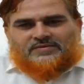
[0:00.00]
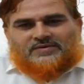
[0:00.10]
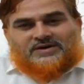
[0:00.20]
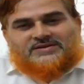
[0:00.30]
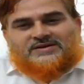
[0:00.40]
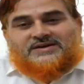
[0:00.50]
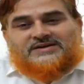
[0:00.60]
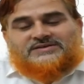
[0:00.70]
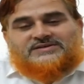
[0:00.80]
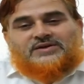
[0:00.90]
What is the
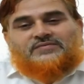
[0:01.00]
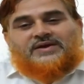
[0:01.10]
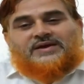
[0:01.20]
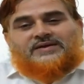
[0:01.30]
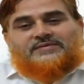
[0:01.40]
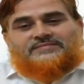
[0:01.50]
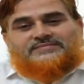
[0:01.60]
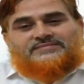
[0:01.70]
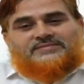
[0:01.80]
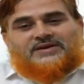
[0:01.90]
traditional way
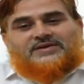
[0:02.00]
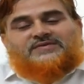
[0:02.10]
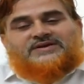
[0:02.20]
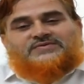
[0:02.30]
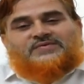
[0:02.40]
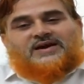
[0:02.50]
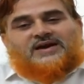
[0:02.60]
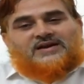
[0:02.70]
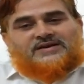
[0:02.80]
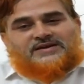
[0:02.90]
in which we
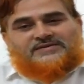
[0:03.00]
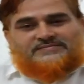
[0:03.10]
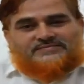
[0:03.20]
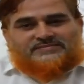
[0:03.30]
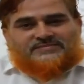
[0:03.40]
are learning